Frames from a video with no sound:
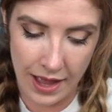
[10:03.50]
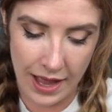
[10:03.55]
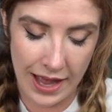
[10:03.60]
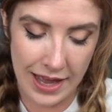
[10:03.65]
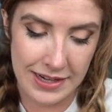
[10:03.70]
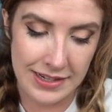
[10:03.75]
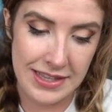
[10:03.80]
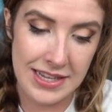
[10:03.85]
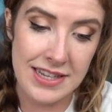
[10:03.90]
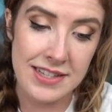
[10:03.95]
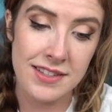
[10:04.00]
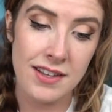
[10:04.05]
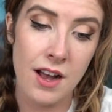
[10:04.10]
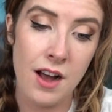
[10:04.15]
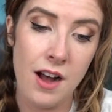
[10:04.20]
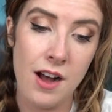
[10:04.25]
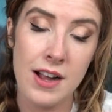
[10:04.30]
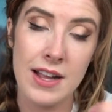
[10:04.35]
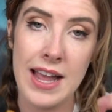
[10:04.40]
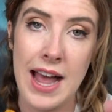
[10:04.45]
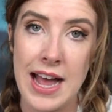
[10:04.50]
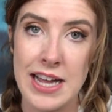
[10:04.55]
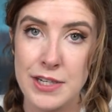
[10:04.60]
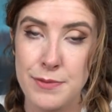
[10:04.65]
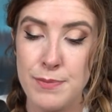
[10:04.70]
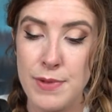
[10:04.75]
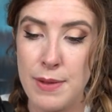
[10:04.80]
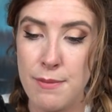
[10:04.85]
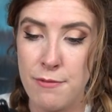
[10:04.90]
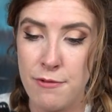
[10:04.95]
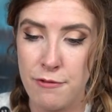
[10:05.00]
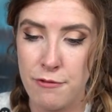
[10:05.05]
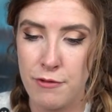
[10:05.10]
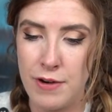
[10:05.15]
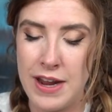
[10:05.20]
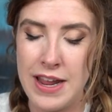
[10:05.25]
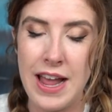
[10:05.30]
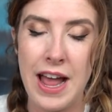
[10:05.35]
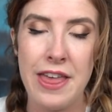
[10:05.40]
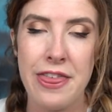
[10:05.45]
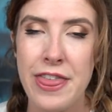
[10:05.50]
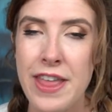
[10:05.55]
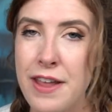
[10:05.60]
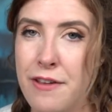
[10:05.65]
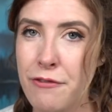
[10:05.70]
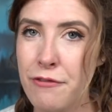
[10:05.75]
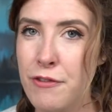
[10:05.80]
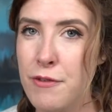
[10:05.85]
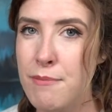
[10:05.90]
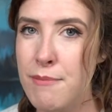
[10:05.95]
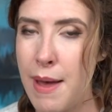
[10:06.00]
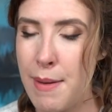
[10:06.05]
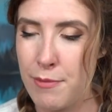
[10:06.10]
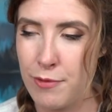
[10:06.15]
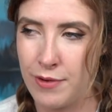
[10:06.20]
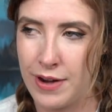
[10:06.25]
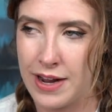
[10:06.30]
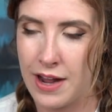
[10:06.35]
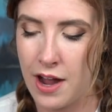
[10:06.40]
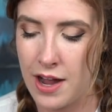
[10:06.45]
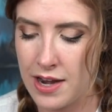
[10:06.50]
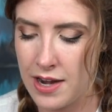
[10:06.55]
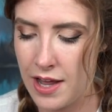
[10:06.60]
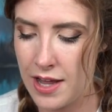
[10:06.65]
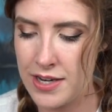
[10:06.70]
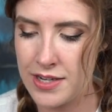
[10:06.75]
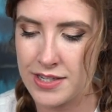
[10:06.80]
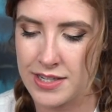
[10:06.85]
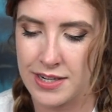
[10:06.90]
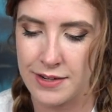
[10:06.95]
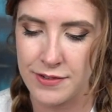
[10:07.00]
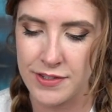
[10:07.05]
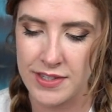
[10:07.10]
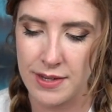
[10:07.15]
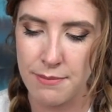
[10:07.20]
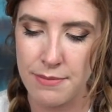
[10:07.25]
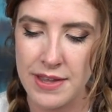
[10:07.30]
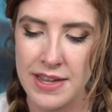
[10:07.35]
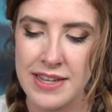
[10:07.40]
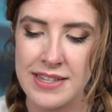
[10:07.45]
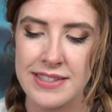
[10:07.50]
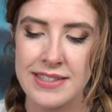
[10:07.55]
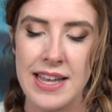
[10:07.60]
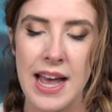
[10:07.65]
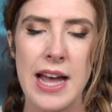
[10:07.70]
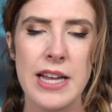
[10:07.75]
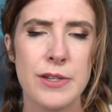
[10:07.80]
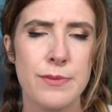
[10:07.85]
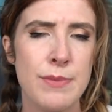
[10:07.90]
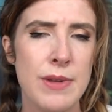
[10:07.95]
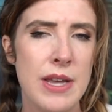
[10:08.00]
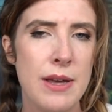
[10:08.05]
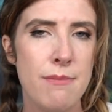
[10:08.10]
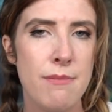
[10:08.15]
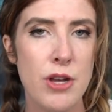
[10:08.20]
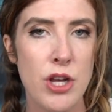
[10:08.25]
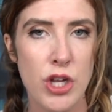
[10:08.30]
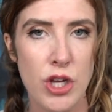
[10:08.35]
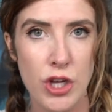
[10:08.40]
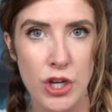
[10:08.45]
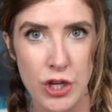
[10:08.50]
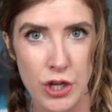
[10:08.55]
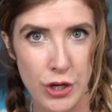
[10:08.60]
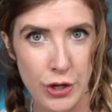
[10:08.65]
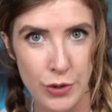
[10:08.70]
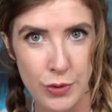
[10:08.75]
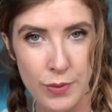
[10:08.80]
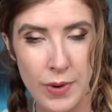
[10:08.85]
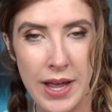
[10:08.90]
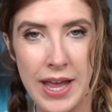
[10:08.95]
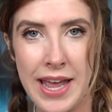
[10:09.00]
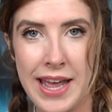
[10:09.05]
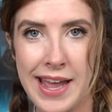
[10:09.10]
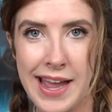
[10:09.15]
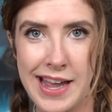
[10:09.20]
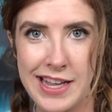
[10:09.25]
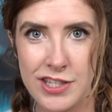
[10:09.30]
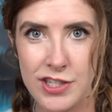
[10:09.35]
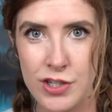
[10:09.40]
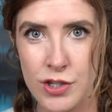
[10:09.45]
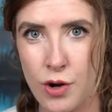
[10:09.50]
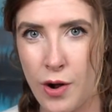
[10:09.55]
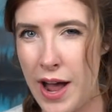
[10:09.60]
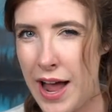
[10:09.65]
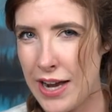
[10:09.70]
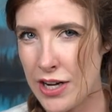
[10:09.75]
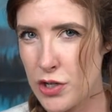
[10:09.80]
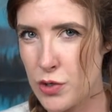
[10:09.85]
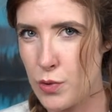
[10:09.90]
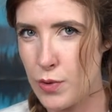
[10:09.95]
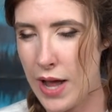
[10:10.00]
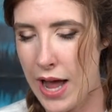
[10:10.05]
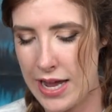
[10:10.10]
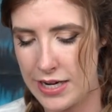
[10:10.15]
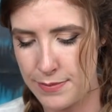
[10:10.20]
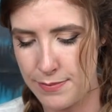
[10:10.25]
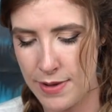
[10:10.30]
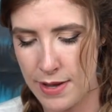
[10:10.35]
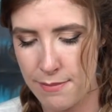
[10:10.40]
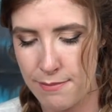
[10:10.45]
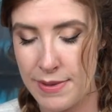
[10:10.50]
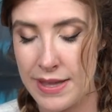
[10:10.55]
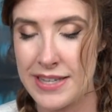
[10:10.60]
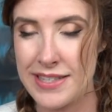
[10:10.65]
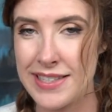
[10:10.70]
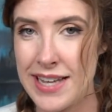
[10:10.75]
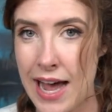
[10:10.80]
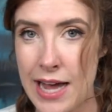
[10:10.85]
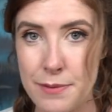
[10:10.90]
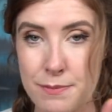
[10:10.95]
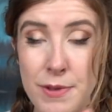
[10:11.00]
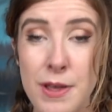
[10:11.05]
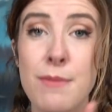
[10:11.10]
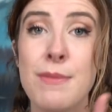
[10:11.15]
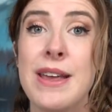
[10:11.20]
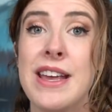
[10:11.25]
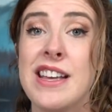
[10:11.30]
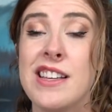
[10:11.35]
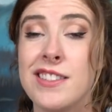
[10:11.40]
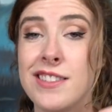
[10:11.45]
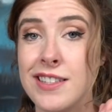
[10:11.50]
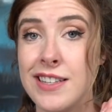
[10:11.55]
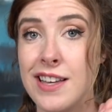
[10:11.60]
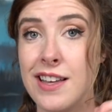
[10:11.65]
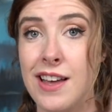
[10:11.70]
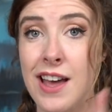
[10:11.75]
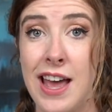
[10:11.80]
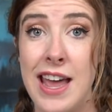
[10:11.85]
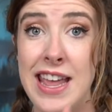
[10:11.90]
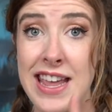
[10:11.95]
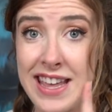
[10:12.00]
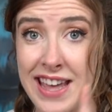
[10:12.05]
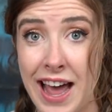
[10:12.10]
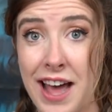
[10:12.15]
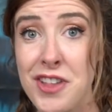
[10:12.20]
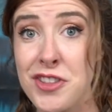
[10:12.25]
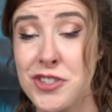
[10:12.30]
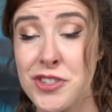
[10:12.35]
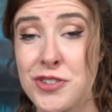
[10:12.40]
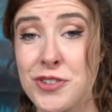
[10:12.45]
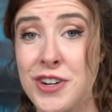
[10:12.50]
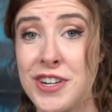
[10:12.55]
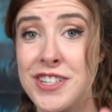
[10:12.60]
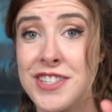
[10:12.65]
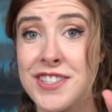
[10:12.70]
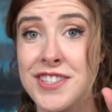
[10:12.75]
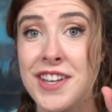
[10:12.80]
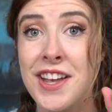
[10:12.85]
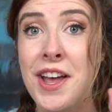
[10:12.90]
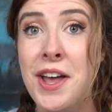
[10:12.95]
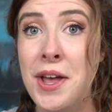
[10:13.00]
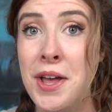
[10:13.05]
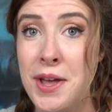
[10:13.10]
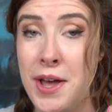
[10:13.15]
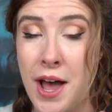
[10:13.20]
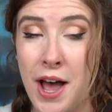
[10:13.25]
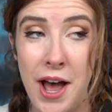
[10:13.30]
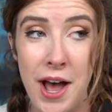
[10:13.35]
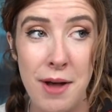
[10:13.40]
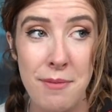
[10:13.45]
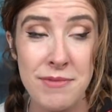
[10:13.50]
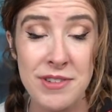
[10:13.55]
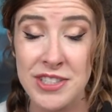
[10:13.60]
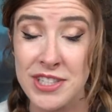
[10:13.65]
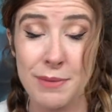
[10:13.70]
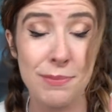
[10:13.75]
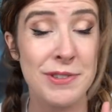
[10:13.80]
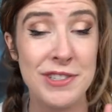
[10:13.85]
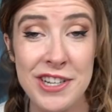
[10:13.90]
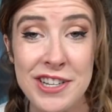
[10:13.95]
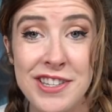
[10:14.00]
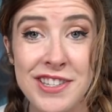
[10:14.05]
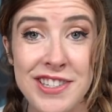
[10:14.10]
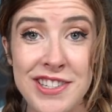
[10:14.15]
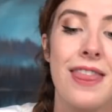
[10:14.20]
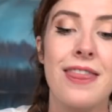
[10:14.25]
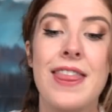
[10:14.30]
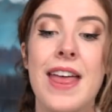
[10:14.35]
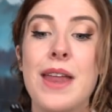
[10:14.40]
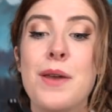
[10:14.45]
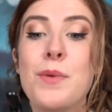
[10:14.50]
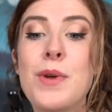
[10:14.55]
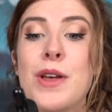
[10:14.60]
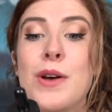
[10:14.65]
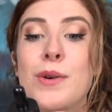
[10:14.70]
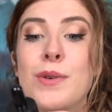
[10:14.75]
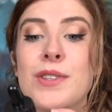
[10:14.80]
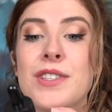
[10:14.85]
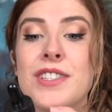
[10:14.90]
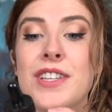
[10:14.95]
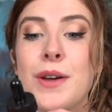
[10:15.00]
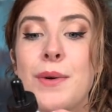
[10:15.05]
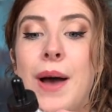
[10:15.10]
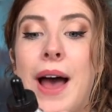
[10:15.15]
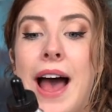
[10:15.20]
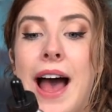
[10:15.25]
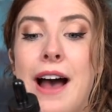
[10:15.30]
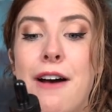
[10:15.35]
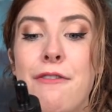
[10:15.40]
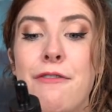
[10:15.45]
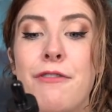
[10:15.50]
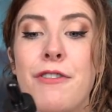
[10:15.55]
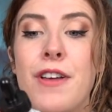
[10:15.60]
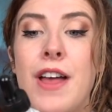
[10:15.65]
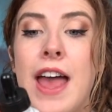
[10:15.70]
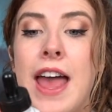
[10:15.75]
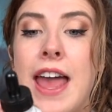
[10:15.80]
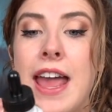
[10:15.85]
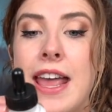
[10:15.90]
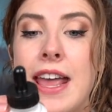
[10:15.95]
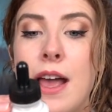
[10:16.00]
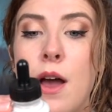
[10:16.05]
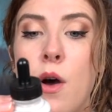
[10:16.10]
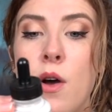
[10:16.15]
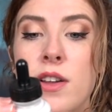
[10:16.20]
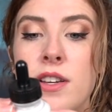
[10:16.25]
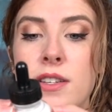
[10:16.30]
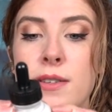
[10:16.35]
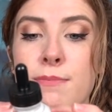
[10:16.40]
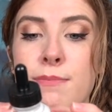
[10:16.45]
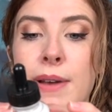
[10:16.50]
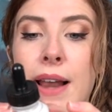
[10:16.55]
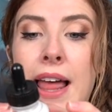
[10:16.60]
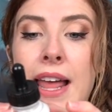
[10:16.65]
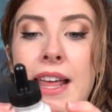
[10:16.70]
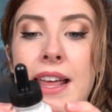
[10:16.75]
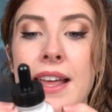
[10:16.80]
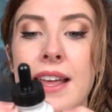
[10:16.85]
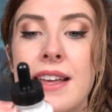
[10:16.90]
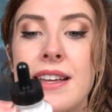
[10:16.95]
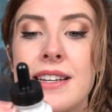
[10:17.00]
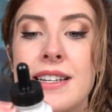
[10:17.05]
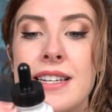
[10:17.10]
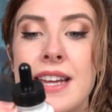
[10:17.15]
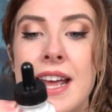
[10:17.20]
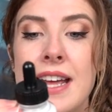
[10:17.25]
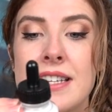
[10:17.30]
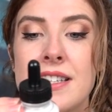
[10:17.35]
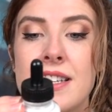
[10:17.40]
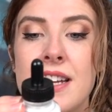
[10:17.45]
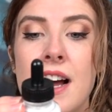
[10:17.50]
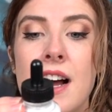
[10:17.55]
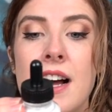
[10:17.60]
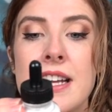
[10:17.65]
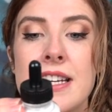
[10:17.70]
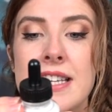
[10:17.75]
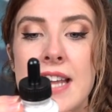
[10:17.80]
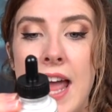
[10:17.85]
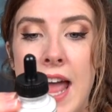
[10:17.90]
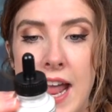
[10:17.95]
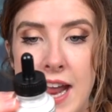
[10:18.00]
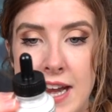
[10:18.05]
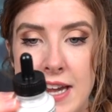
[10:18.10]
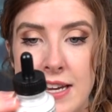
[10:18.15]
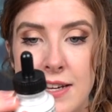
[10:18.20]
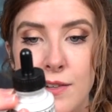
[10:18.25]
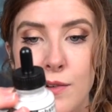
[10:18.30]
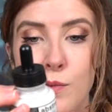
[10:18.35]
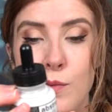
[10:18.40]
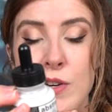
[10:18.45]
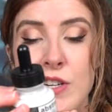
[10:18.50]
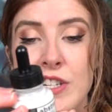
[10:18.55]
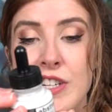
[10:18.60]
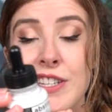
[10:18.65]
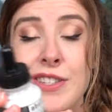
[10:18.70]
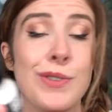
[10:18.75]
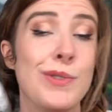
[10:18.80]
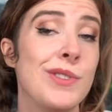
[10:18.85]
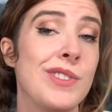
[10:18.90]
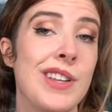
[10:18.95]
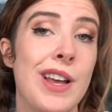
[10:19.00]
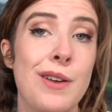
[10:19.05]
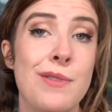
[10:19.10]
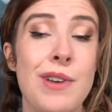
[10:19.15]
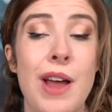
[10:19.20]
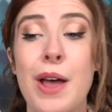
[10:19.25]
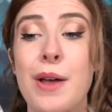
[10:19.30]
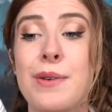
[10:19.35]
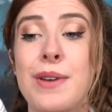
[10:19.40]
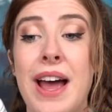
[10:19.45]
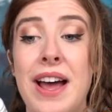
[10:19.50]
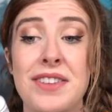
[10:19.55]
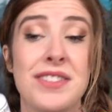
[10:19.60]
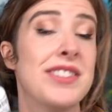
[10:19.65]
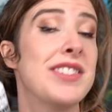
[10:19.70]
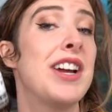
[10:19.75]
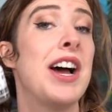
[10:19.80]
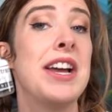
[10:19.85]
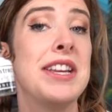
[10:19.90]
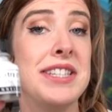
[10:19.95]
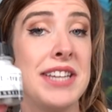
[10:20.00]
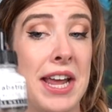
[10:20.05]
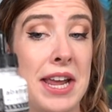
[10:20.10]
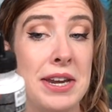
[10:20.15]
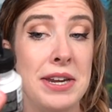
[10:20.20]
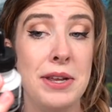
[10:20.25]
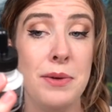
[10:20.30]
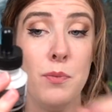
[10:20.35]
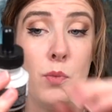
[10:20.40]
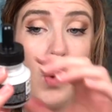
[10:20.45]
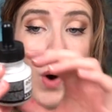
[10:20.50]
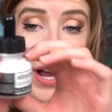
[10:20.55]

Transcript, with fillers: And these are cadmium free. I think from memory, I learned that if something is cadmium hue, it's not actual cadmium because cadmium is a cancerous um, substance. Then we also have a Blanc de Titane, which is also known as titanium